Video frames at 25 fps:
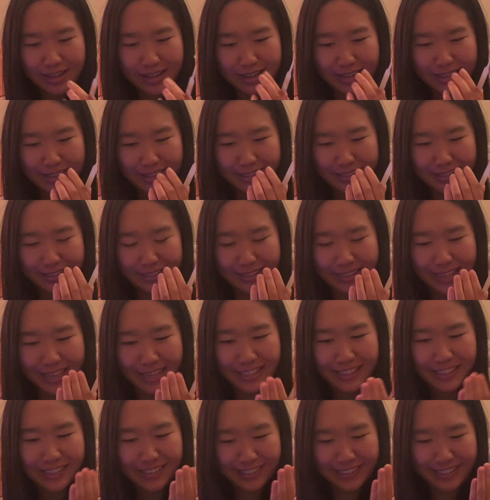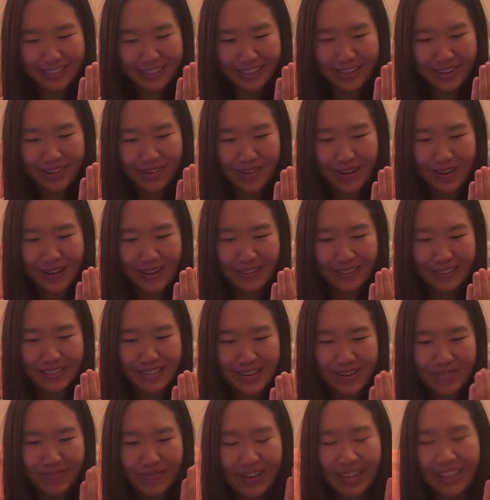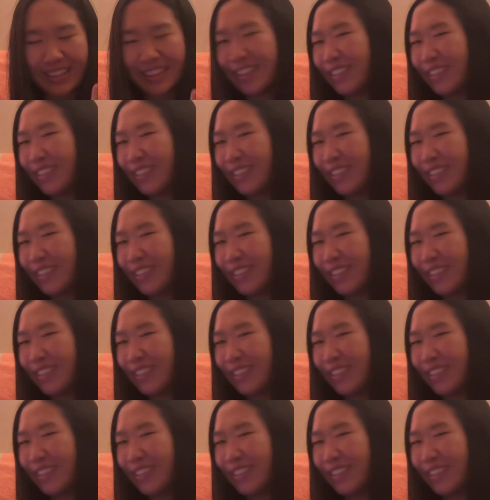centering quality, but